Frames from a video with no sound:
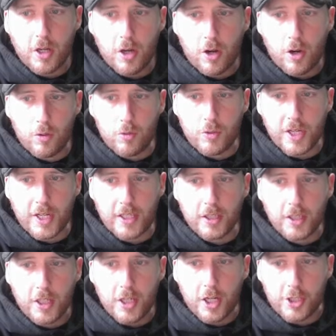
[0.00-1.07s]
holding
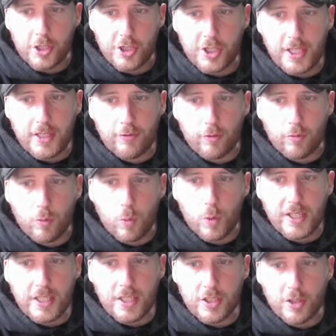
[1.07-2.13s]
a sheaf of
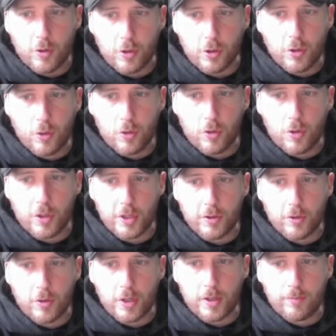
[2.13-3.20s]
wheat or corn
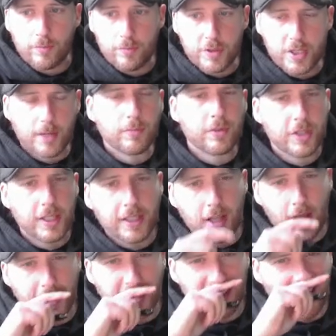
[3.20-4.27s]
or something
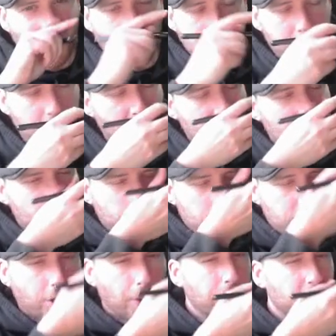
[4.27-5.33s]
like that to
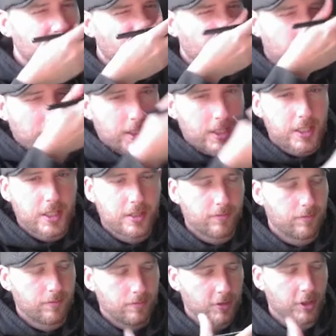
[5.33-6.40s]
show that she is
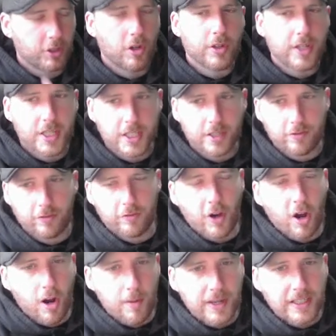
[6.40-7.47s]
the goddess of
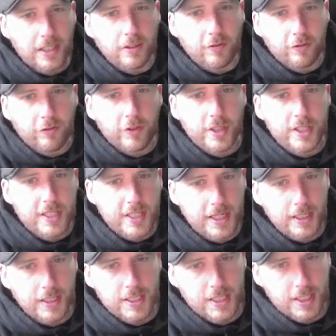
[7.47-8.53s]
farming and
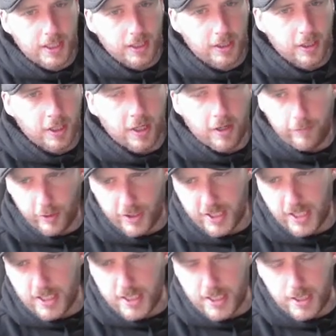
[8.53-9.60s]
fertility.
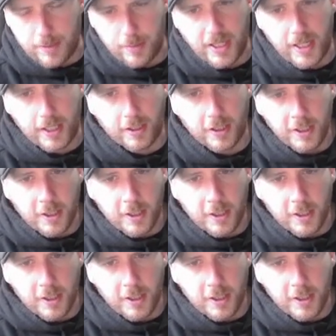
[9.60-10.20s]
Fertility being